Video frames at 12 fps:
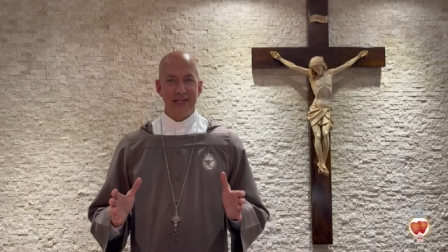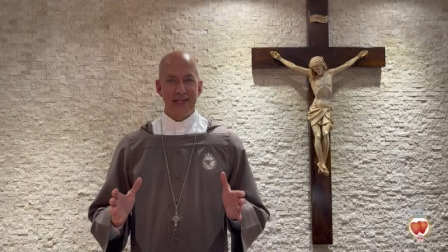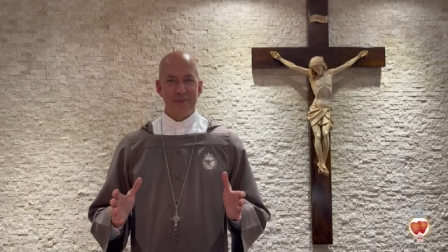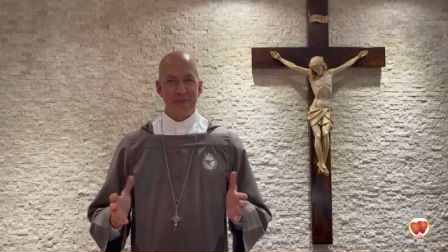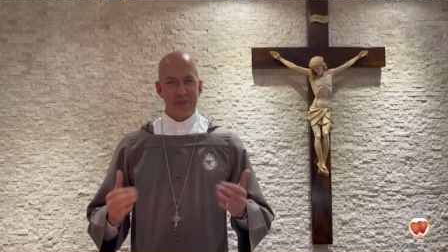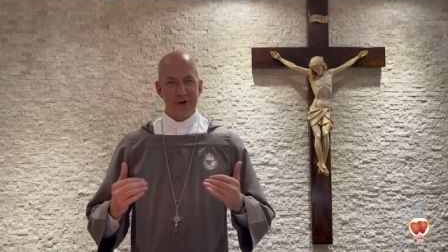
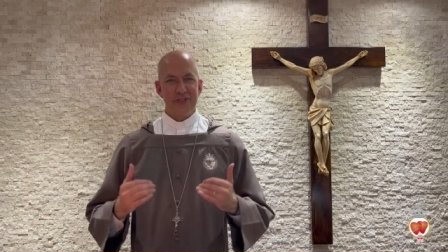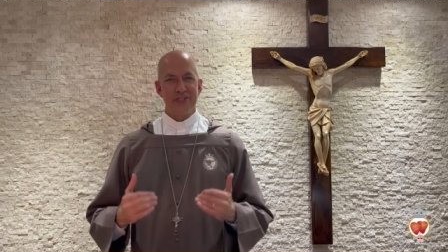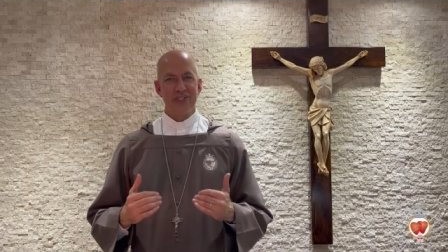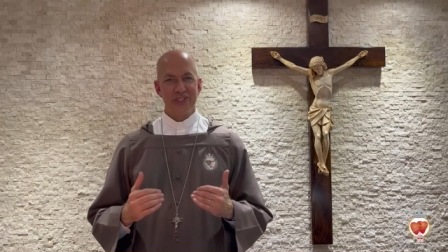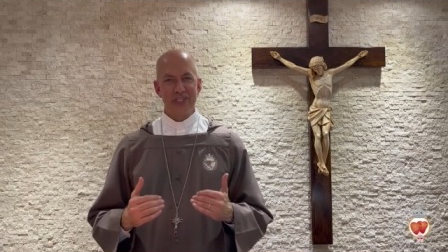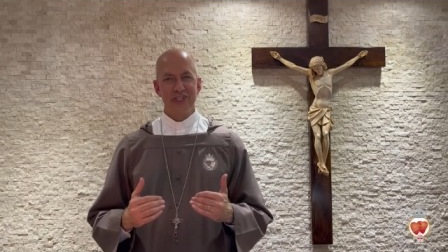My brothers
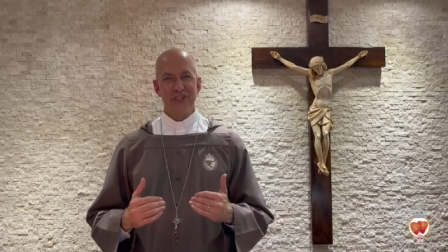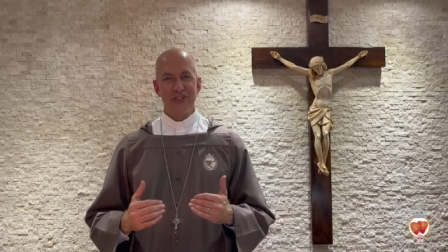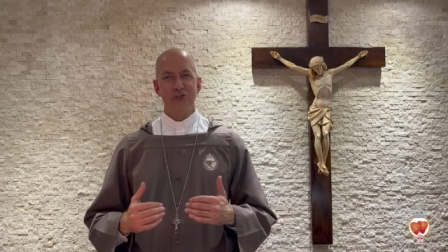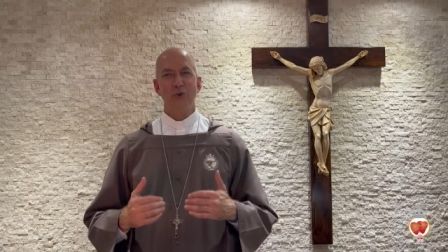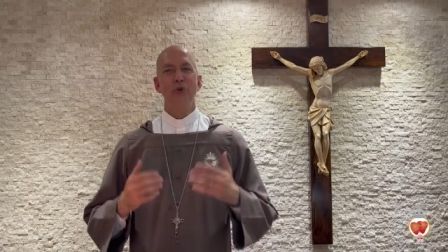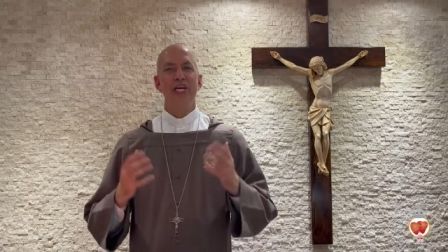and sisters,
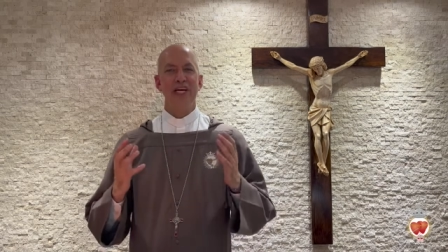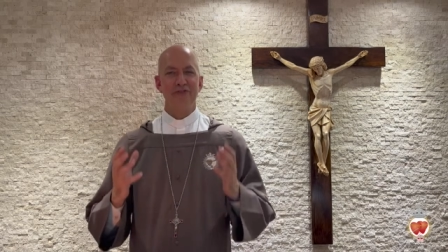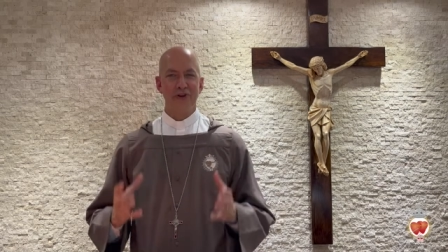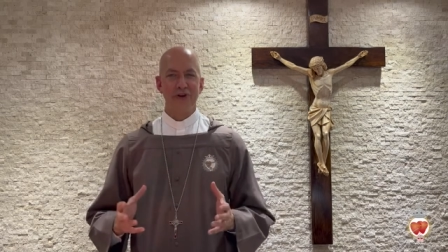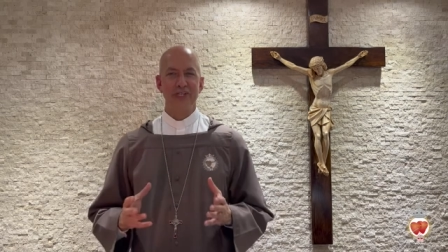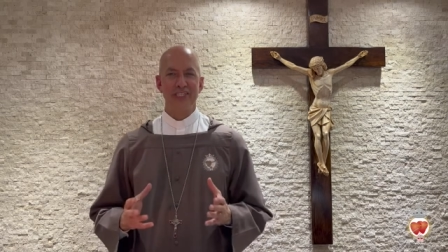we have
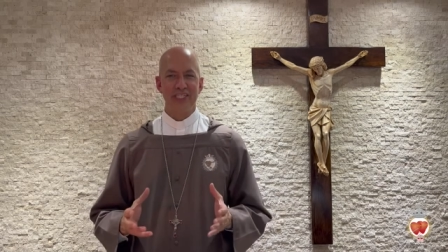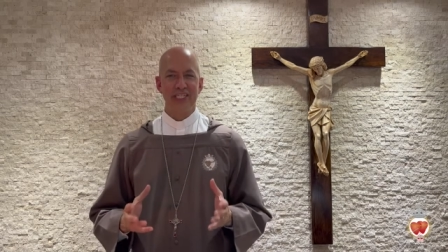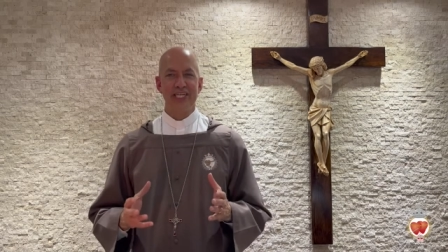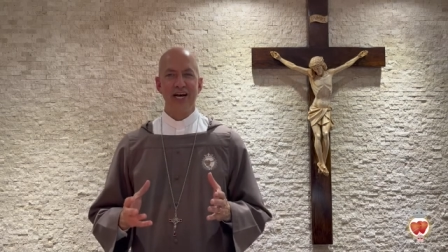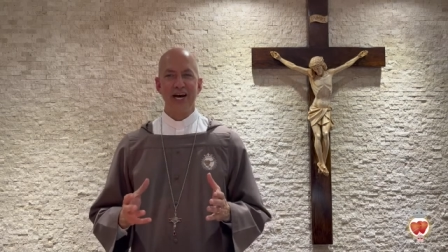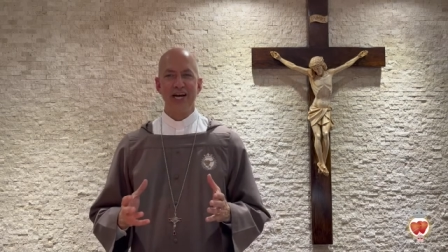learned to see
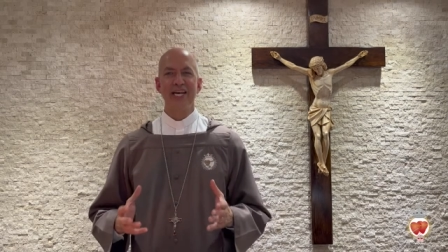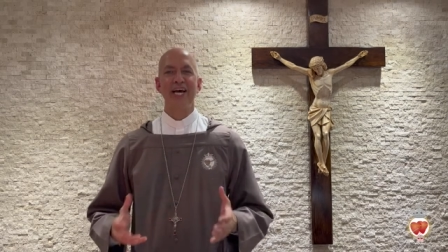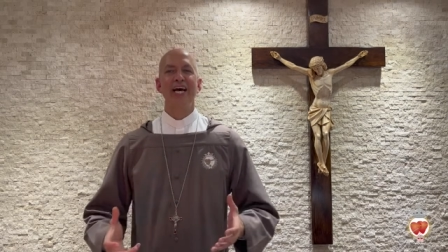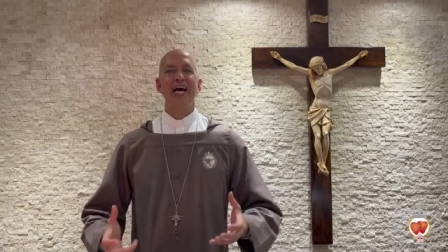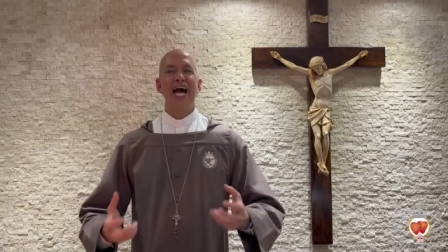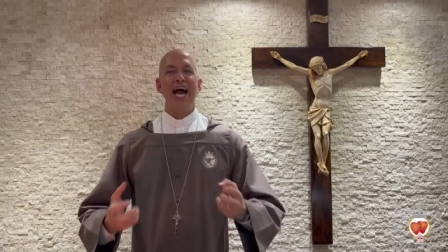God
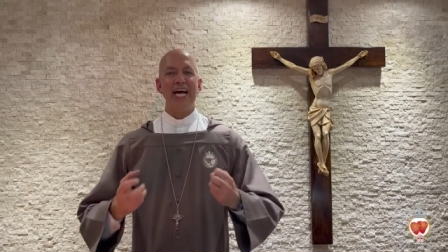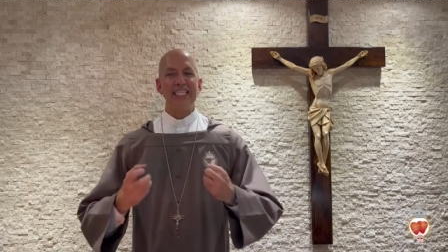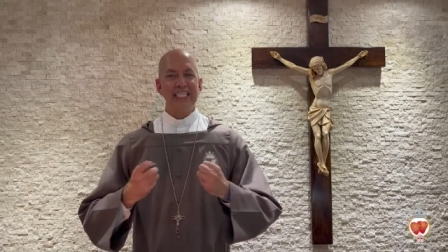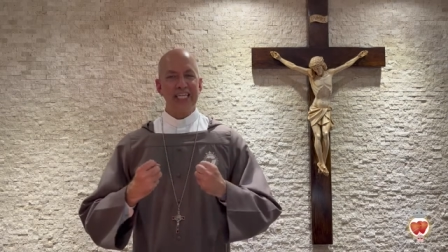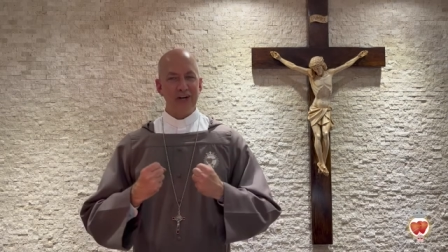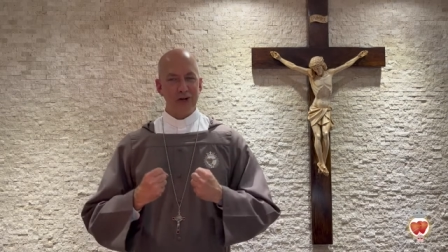acting
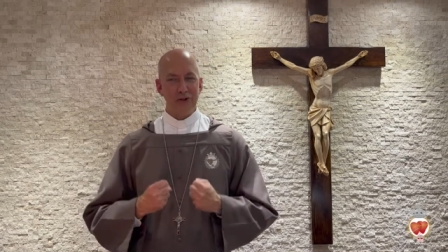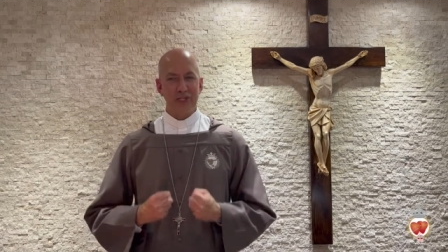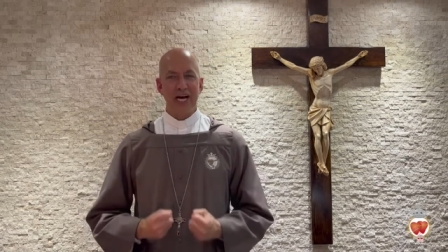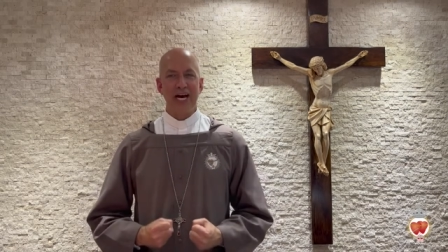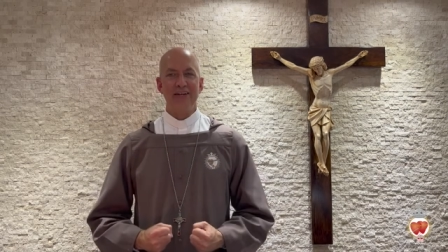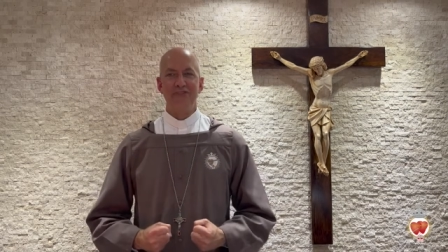in our own
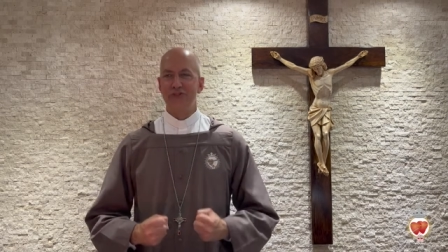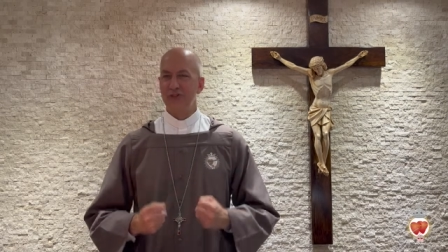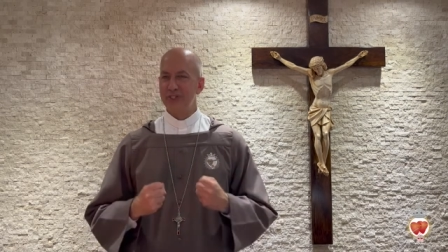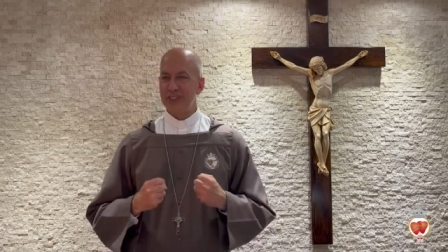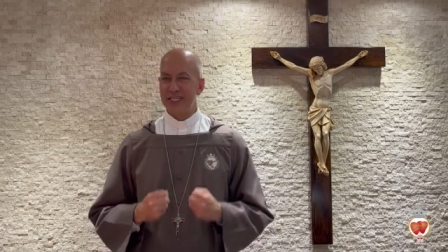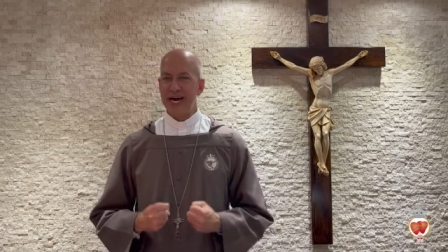lives through the
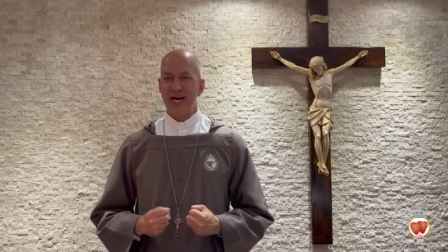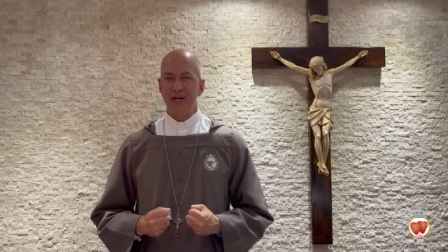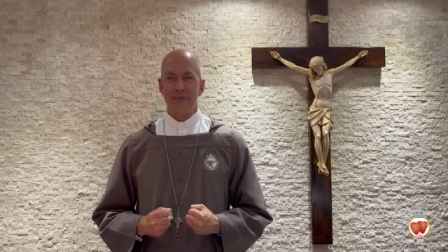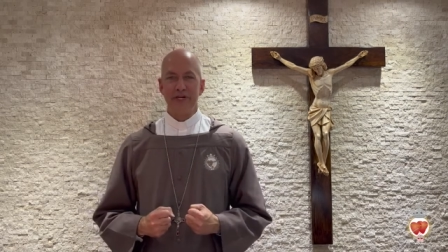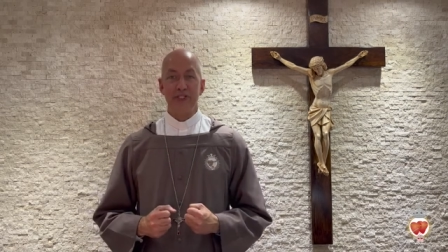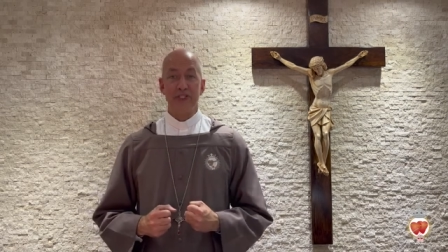
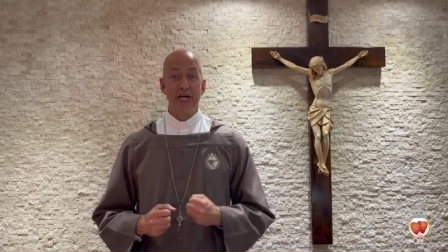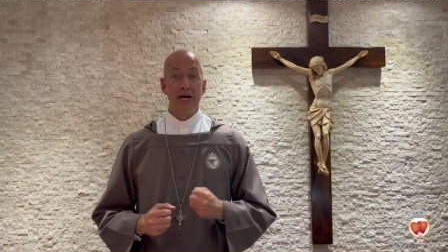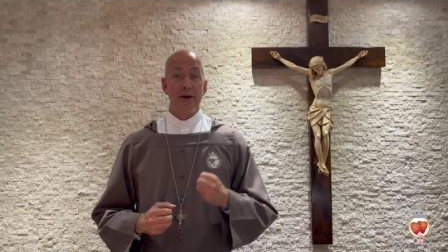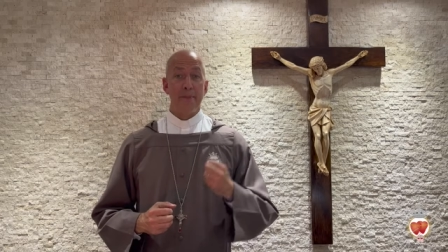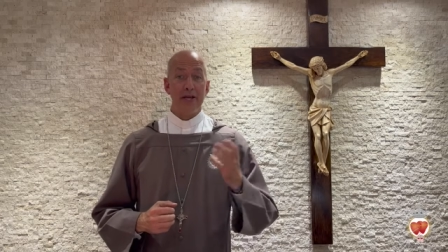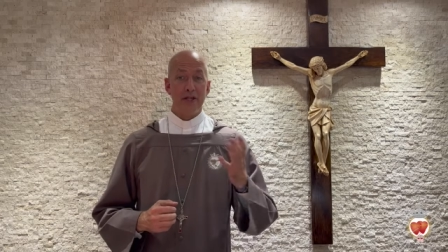sacraments,
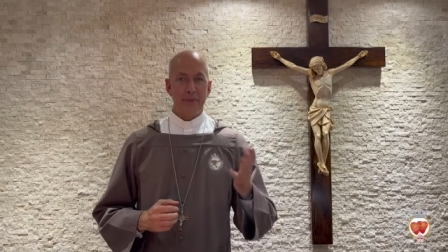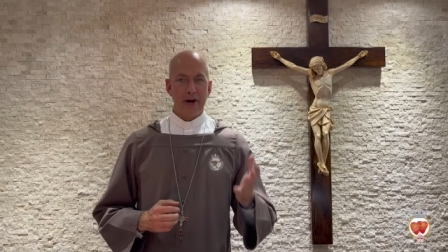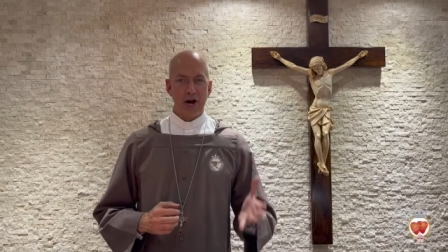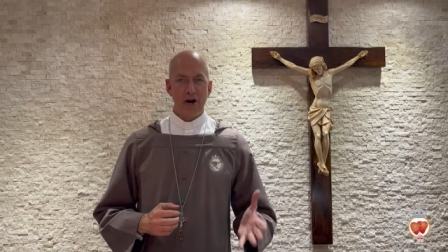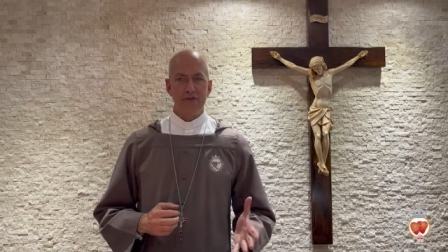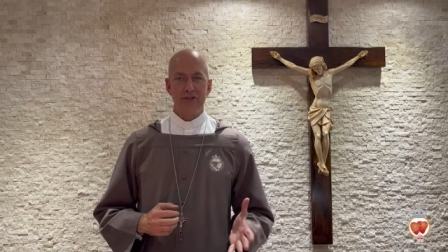by the
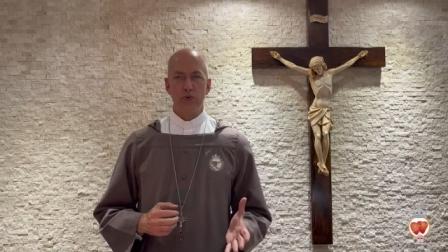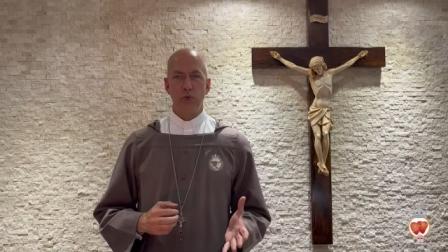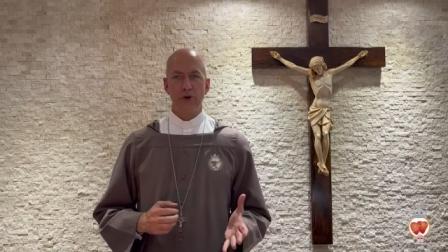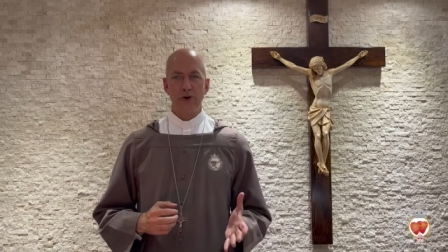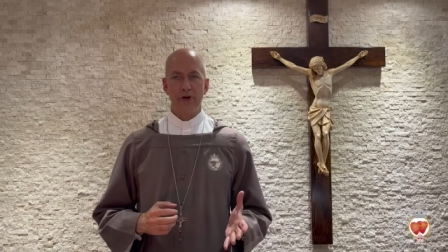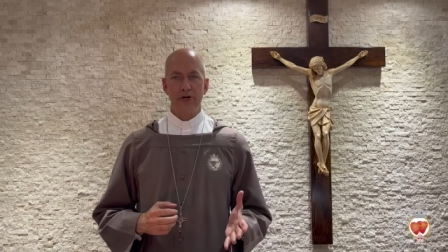power of his
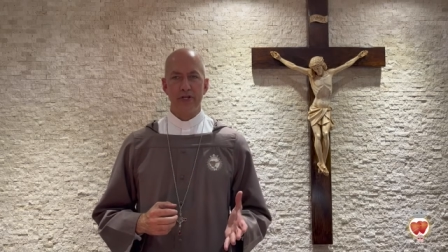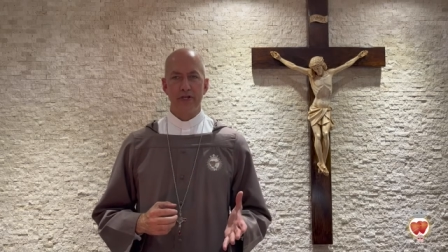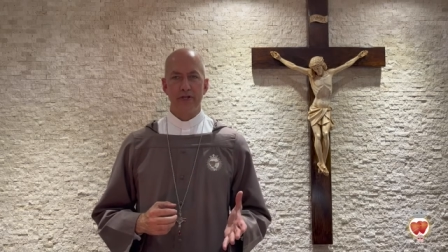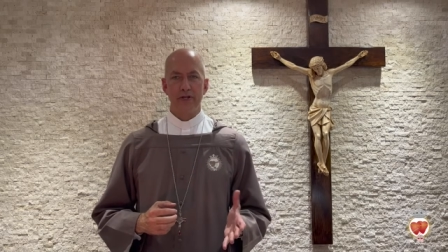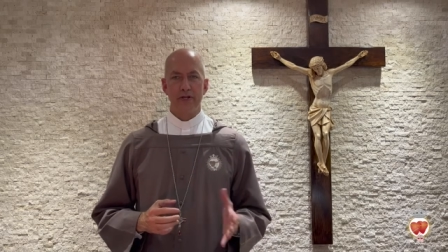word.